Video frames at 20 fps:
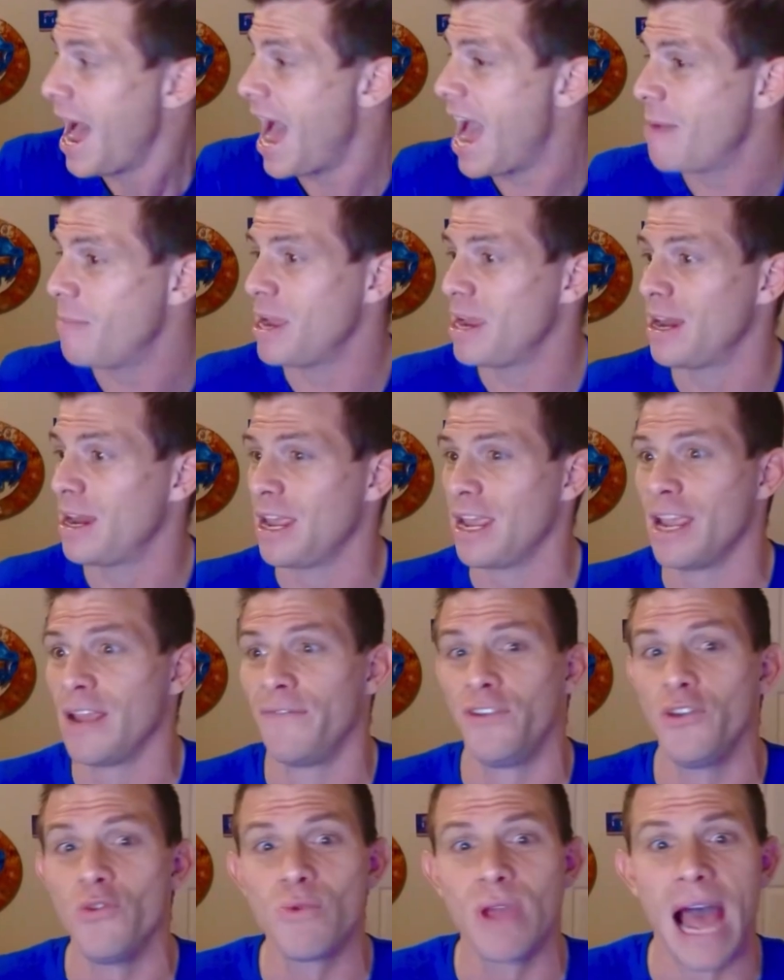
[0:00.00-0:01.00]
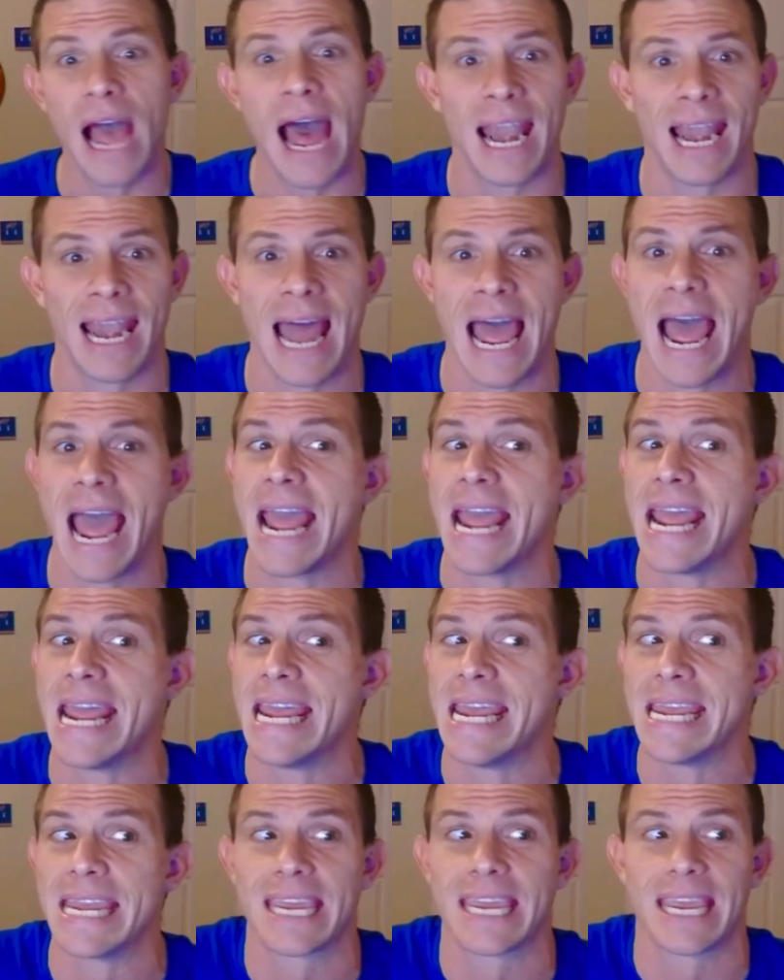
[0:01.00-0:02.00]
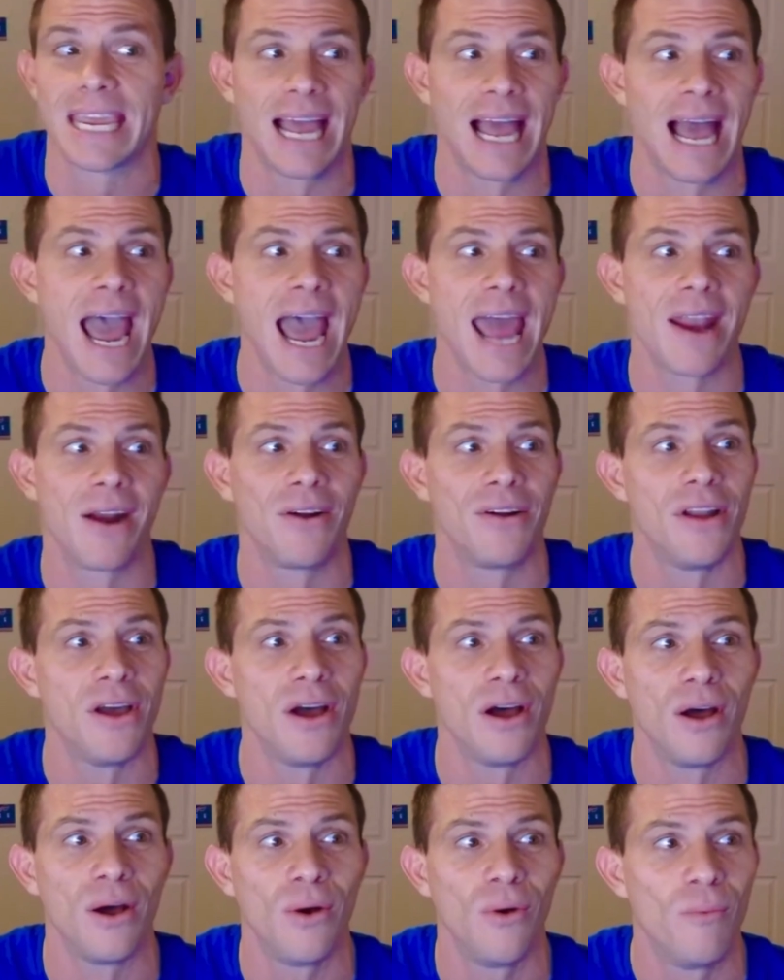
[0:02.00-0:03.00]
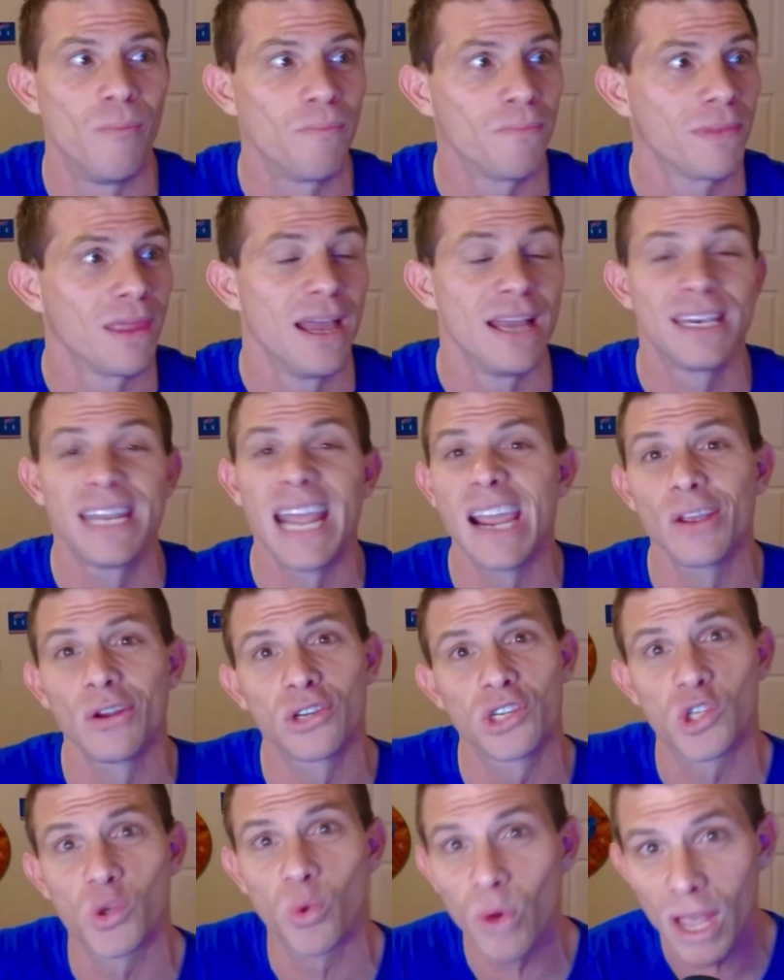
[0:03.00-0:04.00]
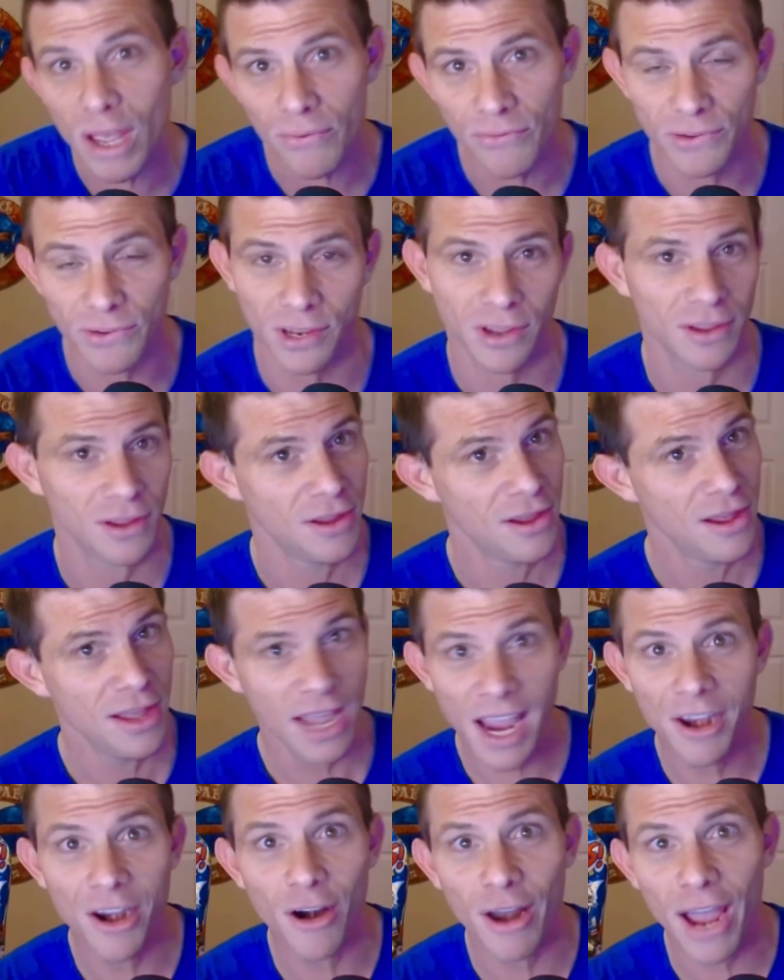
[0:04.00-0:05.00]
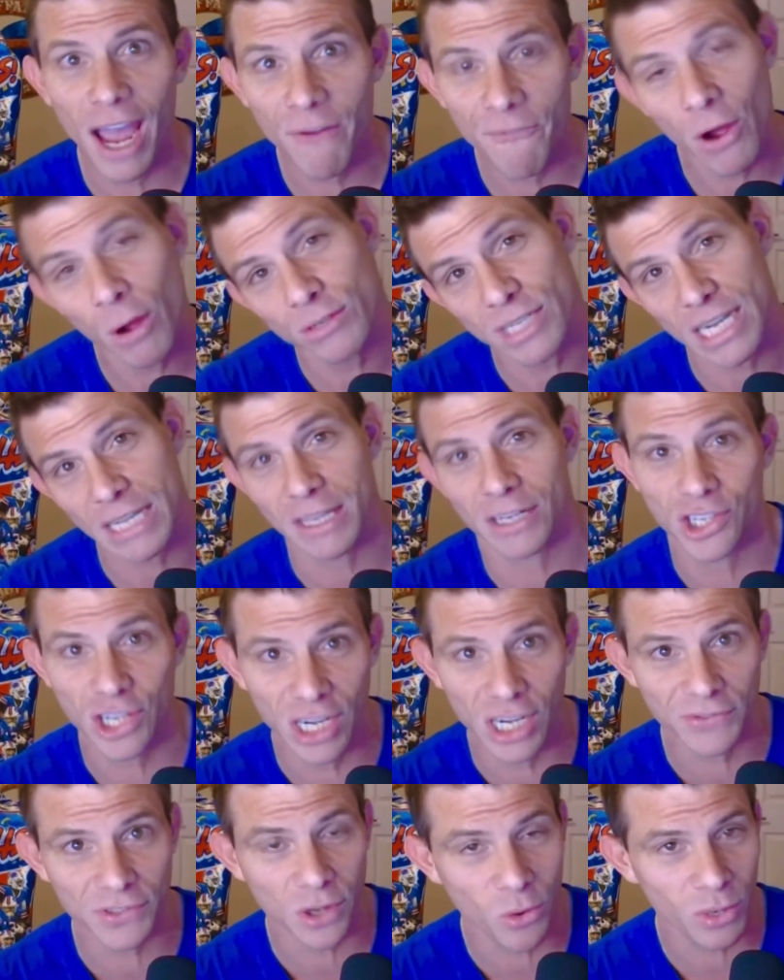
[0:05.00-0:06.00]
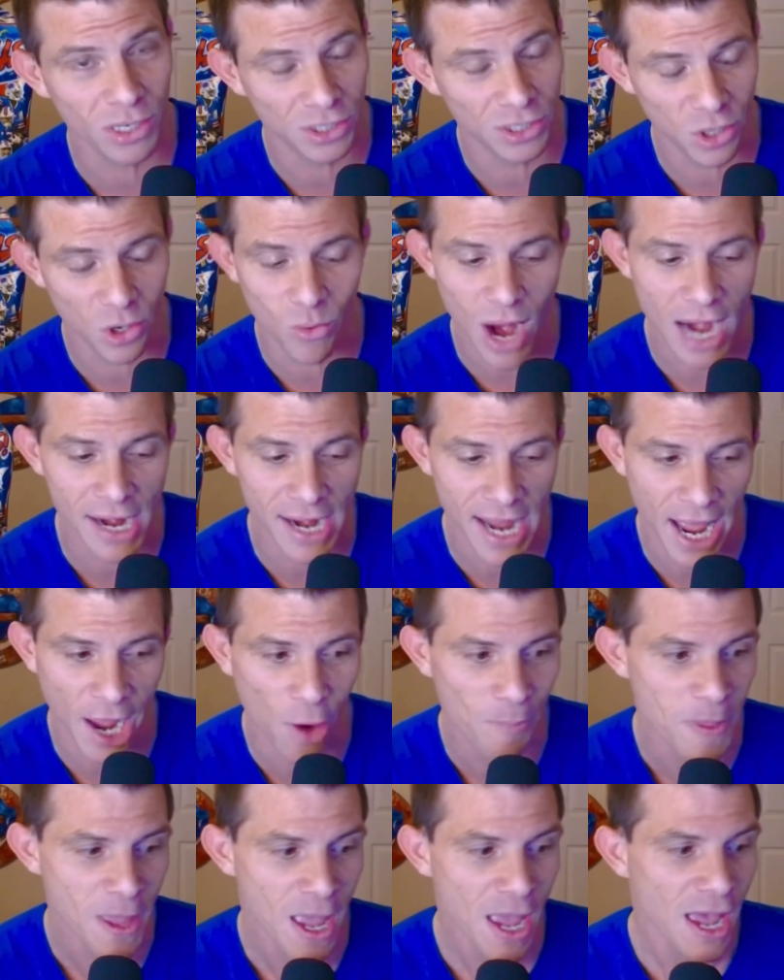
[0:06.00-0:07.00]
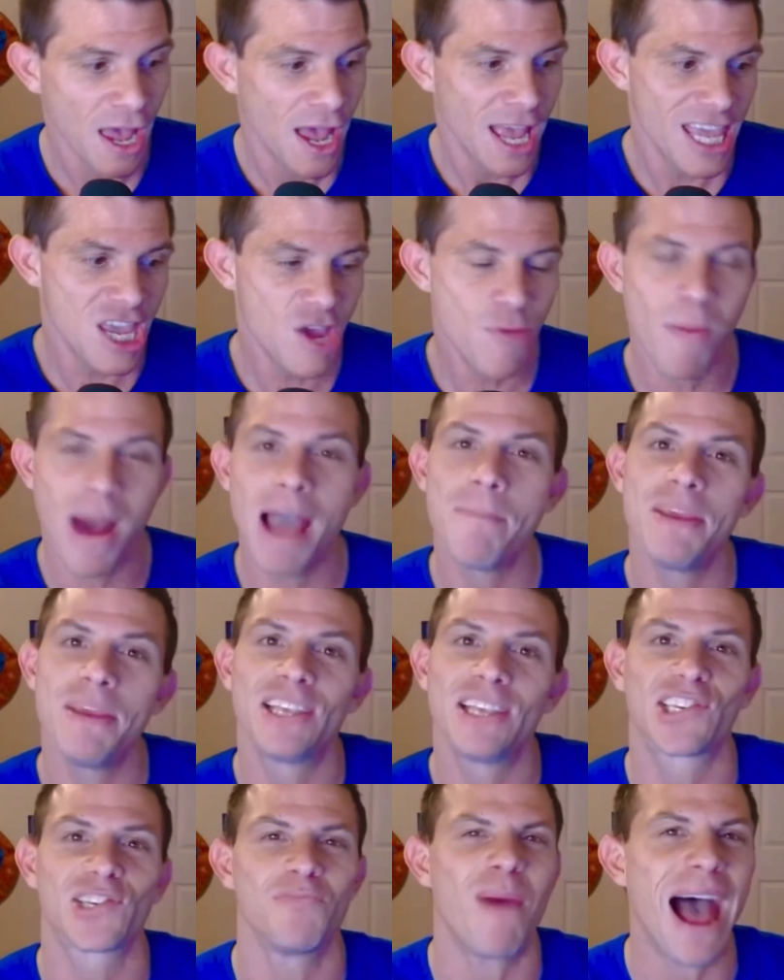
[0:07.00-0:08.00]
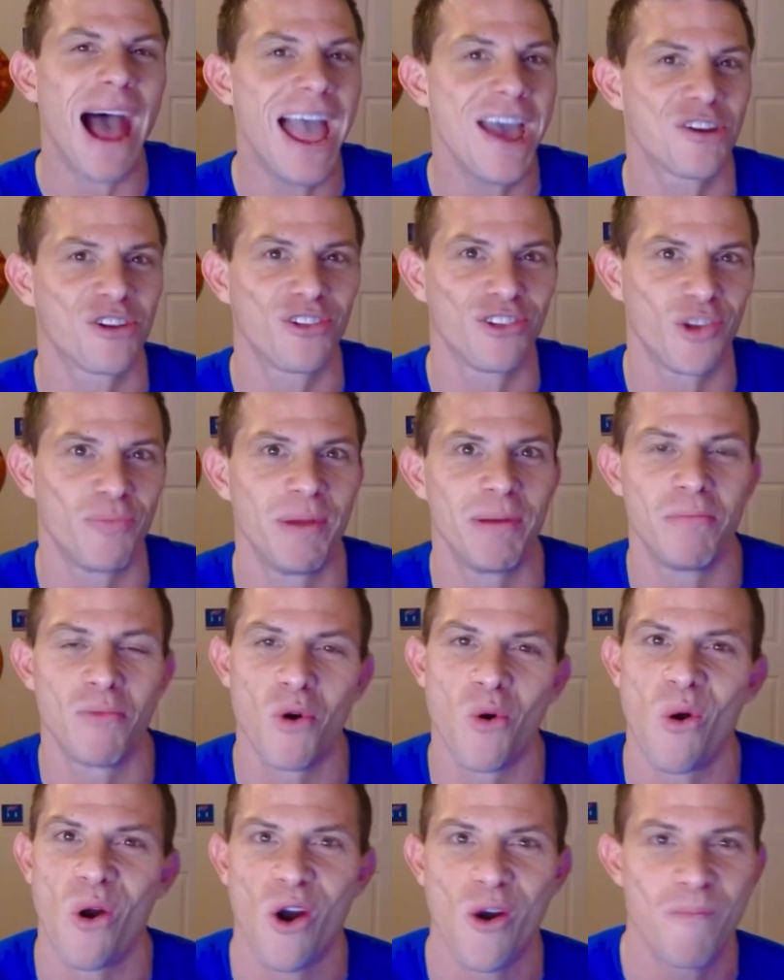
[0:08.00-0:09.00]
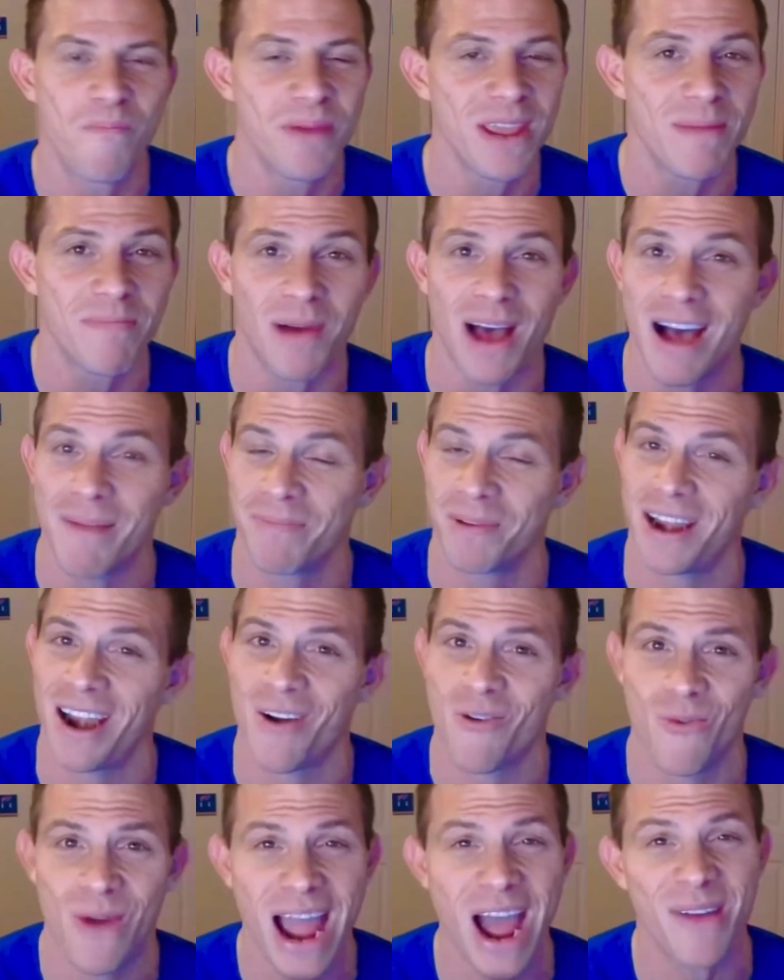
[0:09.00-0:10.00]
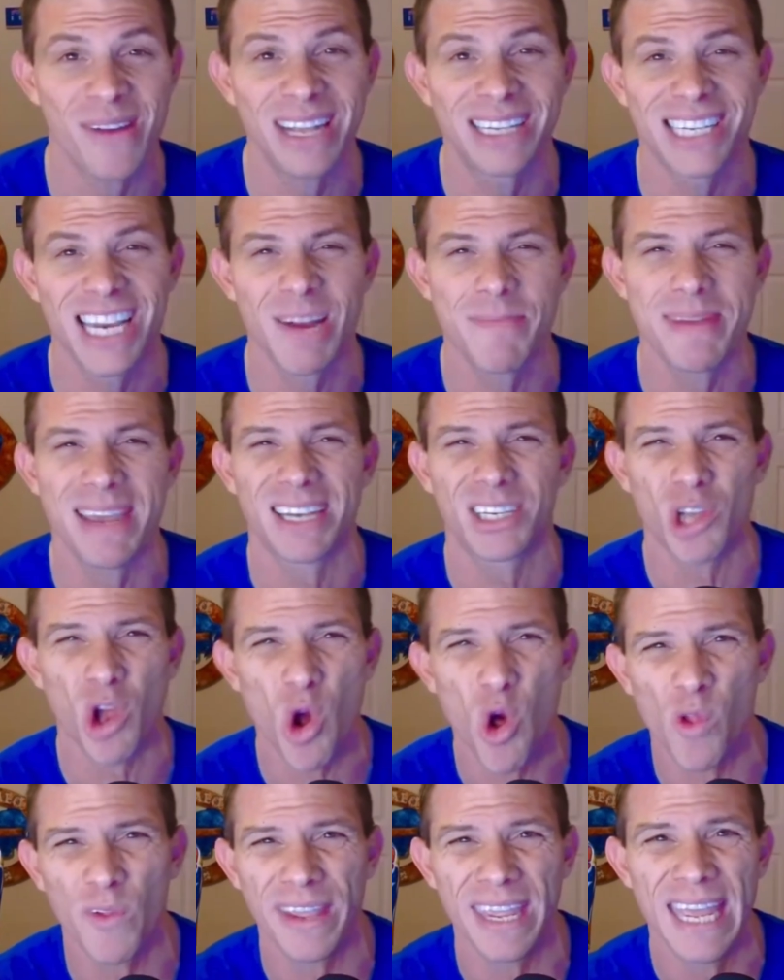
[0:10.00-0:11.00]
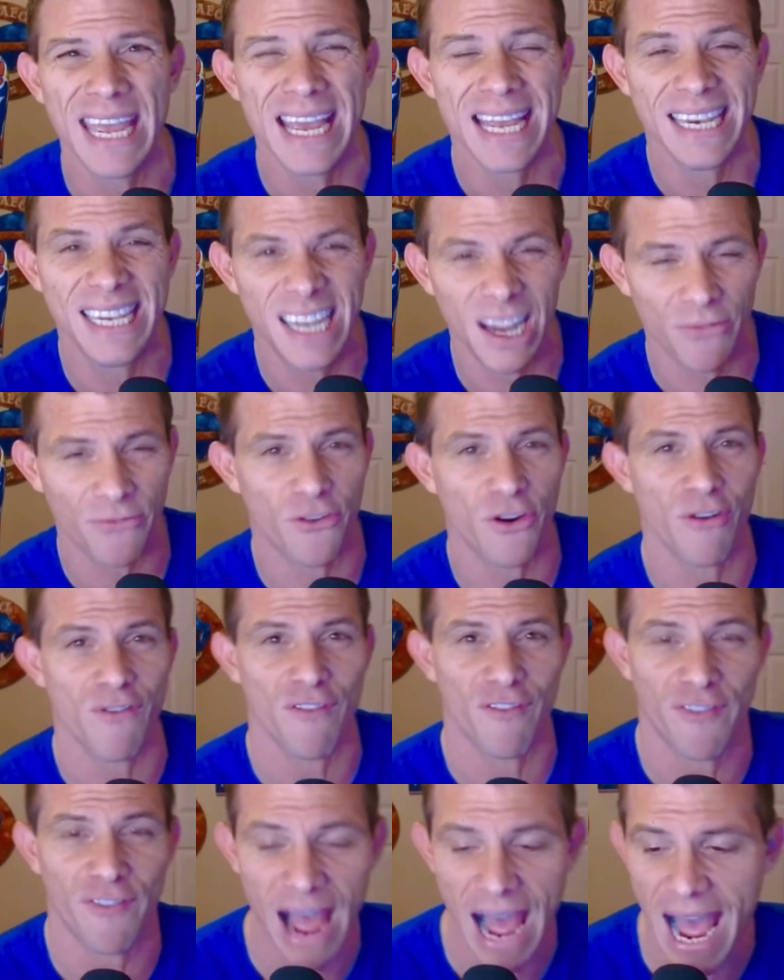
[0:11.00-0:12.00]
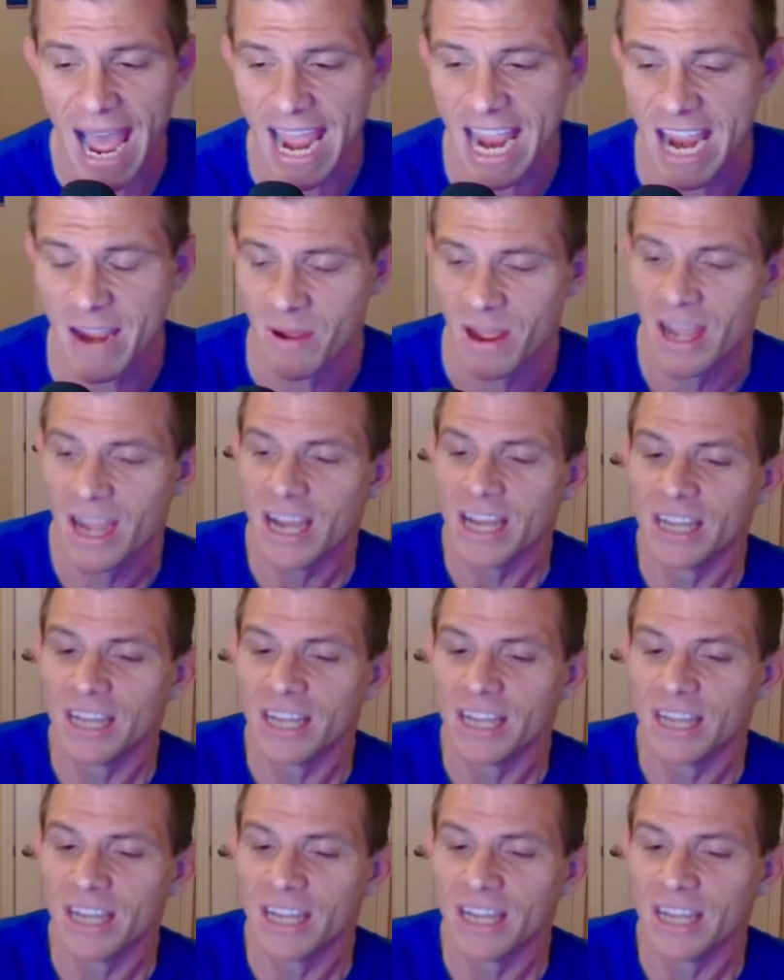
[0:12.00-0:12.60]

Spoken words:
I mean, if you got I don't know, Taylor Swift in your headphones like the Chiefs always do right now, you might be smiling a little bit more or bebopping around. It's going to be a totally different vibe.